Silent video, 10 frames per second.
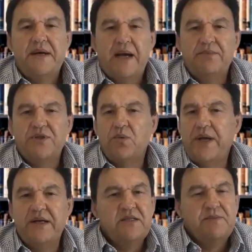So
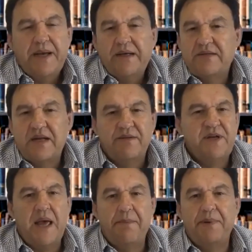we expect stuff
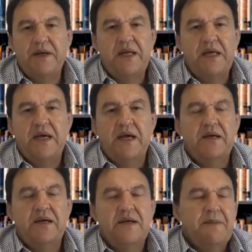to happen here.